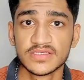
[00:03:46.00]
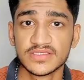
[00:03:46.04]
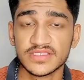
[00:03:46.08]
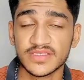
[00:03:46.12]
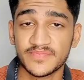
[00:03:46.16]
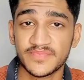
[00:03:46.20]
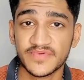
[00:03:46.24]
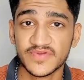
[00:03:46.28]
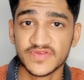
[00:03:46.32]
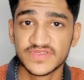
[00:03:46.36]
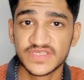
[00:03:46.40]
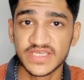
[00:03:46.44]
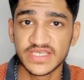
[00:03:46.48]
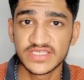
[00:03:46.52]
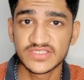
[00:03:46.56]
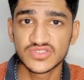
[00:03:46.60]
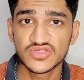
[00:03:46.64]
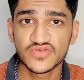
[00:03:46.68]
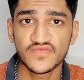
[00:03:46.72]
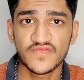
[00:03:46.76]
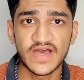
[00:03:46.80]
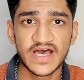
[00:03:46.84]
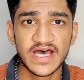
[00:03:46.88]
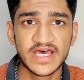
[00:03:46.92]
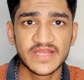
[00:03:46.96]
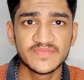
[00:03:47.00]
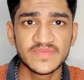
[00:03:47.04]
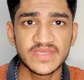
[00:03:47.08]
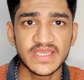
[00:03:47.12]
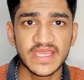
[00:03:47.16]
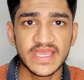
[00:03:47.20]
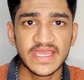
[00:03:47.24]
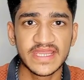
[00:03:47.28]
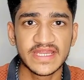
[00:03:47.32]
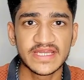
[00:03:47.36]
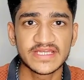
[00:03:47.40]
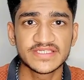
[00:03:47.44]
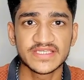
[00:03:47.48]
The presence of army
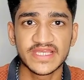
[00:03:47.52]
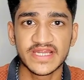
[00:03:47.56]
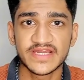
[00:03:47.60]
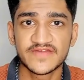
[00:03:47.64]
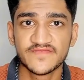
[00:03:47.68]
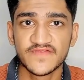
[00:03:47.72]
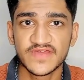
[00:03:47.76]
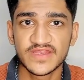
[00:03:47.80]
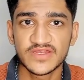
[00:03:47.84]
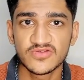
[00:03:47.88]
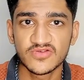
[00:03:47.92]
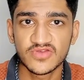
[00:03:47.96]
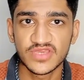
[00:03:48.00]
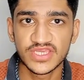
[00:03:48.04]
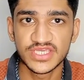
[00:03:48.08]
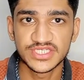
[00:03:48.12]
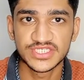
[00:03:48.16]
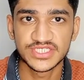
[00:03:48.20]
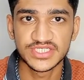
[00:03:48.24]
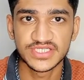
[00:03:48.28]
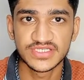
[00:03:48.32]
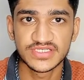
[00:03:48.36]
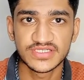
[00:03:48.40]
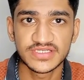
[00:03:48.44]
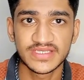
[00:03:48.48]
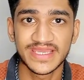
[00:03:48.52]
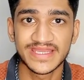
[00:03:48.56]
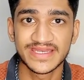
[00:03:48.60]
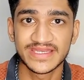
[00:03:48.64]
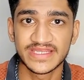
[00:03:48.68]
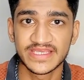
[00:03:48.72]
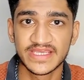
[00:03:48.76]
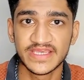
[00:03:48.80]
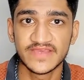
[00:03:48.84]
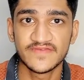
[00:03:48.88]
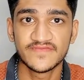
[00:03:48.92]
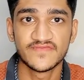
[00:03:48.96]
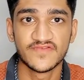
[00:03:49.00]
ants at one location
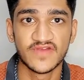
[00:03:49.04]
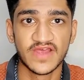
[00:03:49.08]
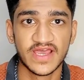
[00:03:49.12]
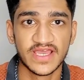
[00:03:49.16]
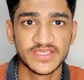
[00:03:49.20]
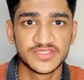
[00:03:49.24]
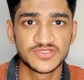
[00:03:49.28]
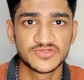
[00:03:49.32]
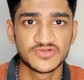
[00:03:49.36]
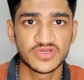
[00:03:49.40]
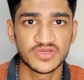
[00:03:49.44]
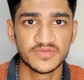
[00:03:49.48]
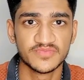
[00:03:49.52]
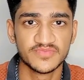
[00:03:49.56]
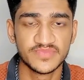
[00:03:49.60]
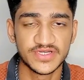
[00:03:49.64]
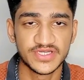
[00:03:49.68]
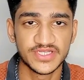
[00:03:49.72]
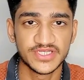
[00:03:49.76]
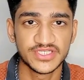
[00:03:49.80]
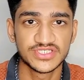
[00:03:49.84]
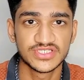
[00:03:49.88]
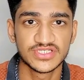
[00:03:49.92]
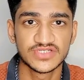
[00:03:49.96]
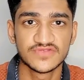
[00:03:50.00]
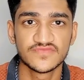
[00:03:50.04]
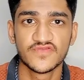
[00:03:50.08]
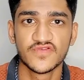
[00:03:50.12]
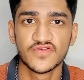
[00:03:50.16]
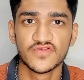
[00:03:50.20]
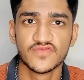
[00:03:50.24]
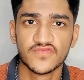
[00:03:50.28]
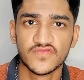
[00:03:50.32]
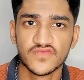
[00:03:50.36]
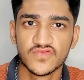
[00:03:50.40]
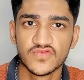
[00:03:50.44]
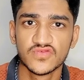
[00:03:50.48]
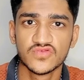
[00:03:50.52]
can give rise to competition
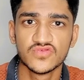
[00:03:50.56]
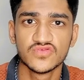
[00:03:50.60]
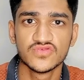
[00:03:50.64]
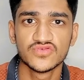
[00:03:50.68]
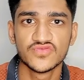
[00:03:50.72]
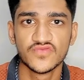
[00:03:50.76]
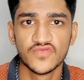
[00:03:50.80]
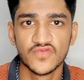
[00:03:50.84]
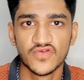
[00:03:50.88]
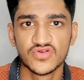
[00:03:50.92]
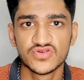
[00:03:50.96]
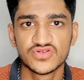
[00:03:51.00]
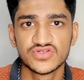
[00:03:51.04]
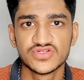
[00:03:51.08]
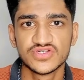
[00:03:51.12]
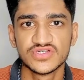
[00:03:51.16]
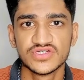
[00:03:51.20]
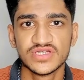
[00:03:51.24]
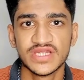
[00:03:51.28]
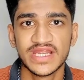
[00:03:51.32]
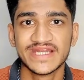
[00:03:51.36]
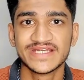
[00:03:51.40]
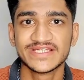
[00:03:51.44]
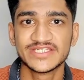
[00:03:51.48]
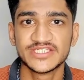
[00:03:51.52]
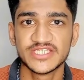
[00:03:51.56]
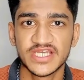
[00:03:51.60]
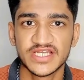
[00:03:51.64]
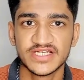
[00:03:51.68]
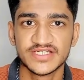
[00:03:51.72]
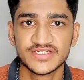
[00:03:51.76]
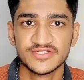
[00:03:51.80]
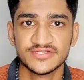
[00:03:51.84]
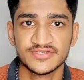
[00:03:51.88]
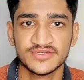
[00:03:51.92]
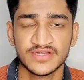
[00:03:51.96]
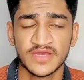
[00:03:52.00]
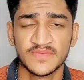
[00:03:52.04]
for food, water, and
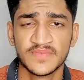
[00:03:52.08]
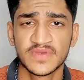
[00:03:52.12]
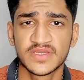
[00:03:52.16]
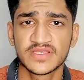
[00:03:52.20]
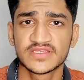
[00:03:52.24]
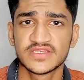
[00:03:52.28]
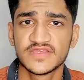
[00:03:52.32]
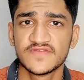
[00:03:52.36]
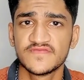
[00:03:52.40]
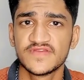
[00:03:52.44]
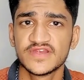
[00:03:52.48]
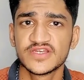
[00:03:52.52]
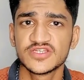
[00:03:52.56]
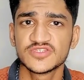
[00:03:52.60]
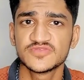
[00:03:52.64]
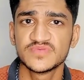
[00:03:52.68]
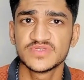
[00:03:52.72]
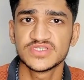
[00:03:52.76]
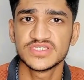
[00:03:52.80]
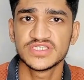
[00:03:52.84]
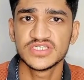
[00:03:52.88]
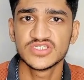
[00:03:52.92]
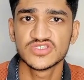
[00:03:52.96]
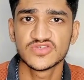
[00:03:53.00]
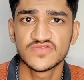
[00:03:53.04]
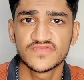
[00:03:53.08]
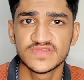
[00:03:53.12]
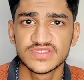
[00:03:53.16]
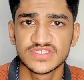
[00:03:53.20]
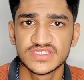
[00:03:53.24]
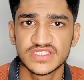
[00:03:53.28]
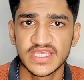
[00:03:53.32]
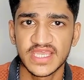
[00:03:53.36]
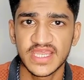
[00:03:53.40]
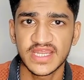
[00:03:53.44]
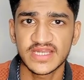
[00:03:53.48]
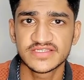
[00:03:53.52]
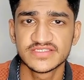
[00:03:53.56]
shelter among different species of
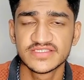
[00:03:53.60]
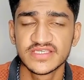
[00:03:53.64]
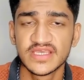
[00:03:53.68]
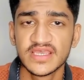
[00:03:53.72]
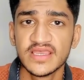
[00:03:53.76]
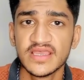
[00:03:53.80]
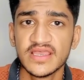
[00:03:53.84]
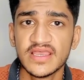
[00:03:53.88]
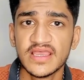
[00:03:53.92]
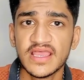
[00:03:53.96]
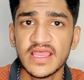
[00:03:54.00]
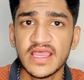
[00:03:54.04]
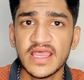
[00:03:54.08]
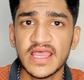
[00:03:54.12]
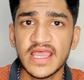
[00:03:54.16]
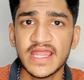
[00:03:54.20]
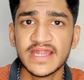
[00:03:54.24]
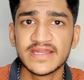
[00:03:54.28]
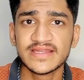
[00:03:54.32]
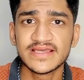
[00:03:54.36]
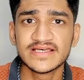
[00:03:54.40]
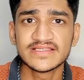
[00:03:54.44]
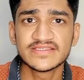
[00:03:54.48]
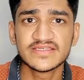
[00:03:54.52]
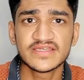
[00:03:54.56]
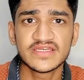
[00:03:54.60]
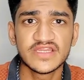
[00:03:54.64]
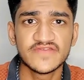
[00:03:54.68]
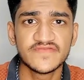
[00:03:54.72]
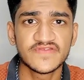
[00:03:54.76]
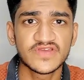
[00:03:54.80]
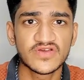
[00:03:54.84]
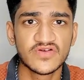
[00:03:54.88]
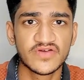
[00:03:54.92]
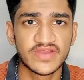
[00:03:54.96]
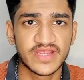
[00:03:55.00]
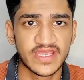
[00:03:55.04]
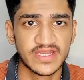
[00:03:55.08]
insects and other
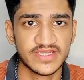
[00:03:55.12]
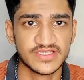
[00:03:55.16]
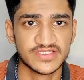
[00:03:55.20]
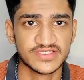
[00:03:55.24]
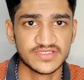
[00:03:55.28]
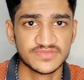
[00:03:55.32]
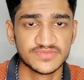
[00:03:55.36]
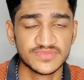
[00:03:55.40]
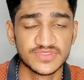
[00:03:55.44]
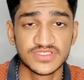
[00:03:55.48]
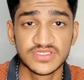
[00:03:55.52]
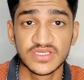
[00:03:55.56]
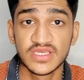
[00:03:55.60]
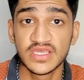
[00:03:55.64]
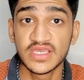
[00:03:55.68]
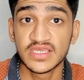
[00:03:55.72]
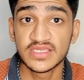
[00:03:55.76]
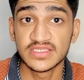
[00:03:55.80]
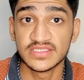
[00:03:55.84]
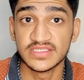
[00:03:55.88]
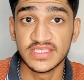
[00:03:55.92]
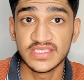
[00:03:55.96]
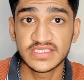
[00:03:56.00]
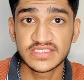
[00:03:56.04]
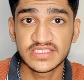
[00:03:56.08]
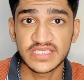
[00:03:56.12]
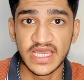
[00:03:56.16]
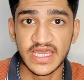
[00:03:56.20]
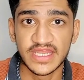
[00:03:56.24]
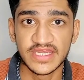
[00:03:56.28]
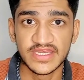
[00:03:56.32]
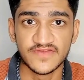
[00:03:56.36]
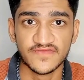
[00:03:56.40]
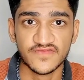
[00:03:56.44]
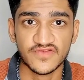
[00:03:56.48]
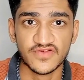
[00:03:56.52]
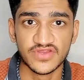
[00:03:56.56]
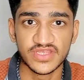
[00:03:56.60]
living organisms. These
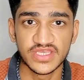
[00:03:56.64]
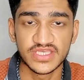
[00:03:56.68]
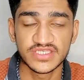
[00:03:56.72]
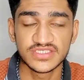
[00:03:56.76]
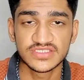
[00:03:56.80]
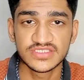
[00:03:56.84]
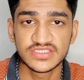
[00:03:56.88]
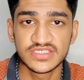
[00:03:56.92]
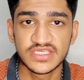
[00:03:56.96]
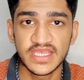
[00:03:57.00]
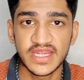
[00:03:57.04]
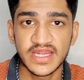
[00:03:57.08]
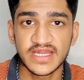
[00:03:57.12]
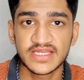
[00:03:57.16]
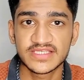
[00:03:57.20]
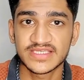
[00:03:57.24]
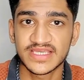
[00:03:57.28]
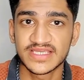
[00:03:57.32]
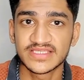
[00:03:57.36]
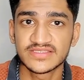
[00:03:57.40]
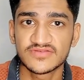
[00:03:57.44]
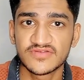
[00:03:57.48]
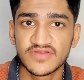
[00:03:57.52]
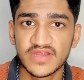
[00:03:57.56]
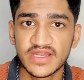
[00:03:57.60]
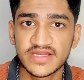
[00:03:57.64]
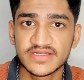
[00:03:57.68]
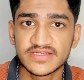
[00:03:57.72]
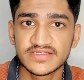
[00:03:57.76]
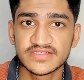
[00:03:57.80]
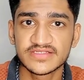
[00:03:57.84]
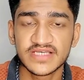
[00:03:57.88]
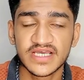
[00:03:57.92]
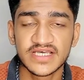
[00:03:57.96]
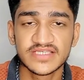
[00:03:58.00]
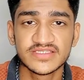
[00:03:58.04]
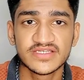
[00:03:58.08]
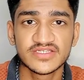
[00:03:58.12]
carnivorous insects can
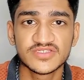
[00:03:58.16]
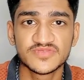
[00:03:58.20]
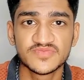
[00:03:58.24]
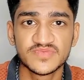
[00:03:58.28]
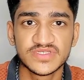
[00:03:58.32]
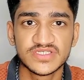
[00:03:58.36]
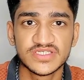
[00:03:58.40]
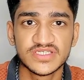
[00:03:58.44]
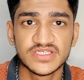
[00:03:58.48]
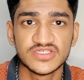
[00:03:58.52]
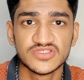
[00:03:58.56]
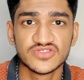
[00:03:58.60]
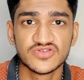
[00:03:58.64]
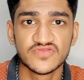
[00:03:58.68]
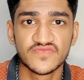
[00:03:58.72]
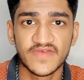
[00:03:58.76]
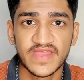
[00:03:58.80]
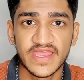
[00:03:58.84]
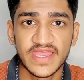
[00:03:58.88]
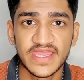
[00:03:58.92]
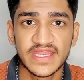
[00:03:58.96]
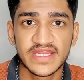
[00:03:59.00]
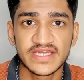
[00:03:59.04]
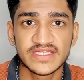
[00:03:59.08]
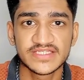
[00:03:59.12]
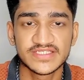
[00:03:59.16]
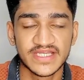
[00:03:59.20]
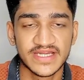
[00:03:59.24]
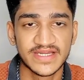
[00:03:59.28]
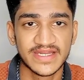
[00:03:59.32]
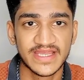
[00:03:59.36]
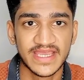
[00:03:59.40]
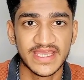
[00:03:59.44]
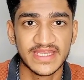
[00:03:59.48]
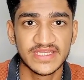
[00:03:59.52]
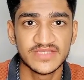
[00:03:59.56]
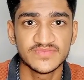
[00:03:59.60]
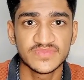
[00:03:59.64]
threaten other species of ants
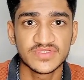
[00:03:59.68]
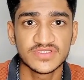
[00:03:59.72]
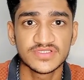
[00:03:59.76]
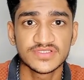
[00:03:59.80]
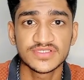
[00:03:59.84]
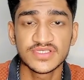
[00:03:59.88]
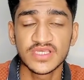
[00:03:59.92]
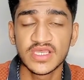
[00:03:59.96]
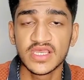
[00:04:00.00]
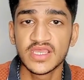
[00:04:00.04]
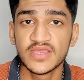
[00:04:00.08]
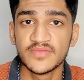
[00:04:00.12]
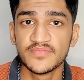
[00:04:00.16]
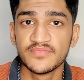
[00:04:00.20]
and animals